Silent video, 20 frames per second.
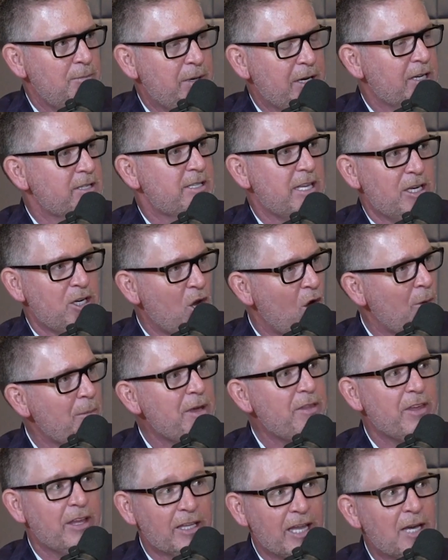Because they know
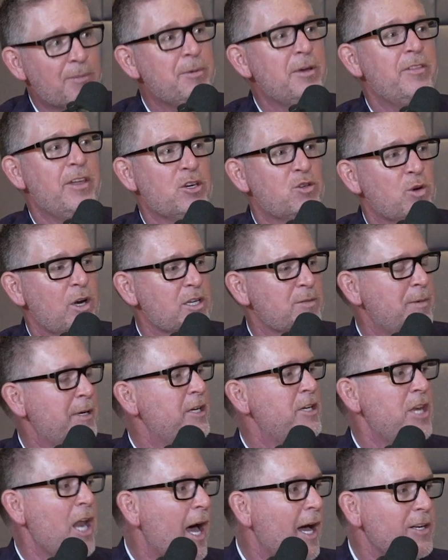me, they like me, they trust me,
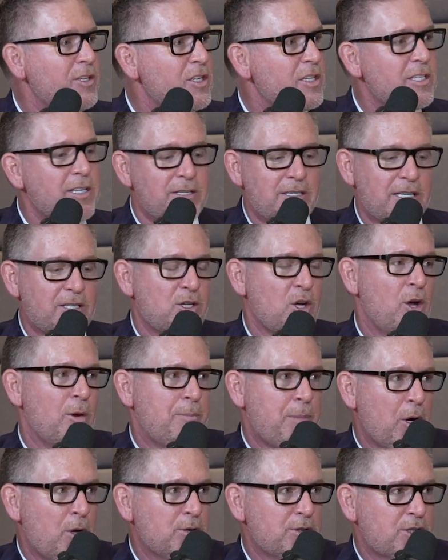not just because they saw a
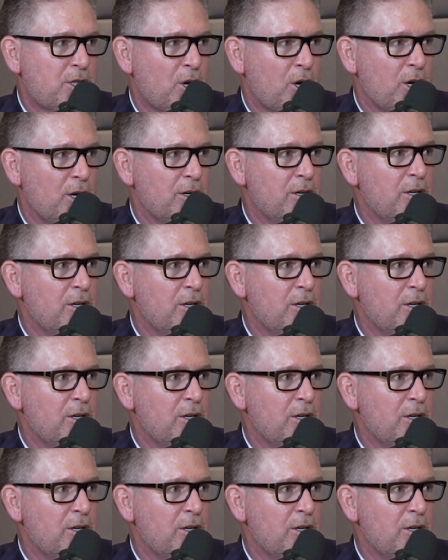postcard